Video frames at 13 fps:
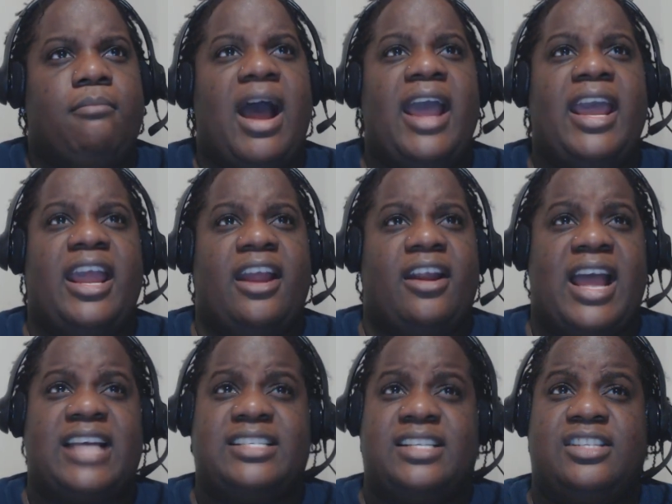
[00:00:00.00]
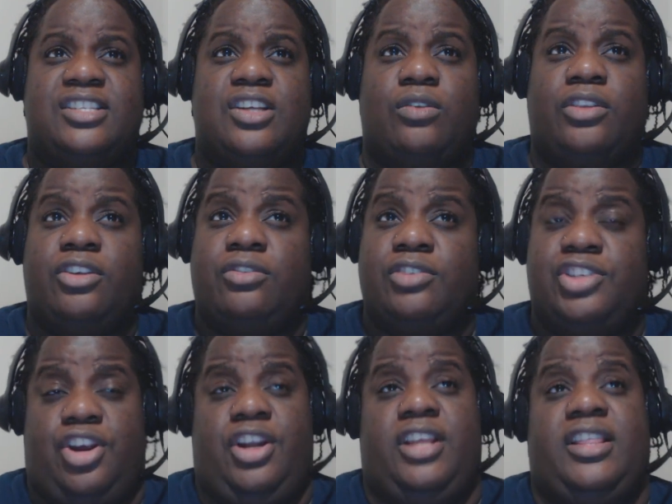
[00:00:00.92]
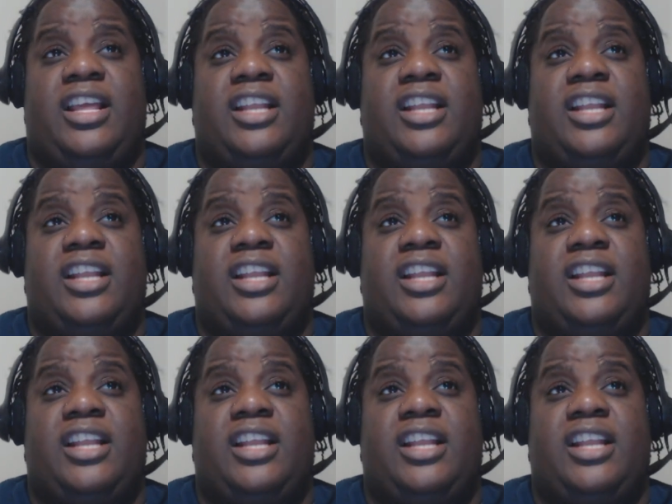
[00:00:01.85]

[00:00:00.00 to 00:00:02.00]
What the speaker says: my hair has its own little journey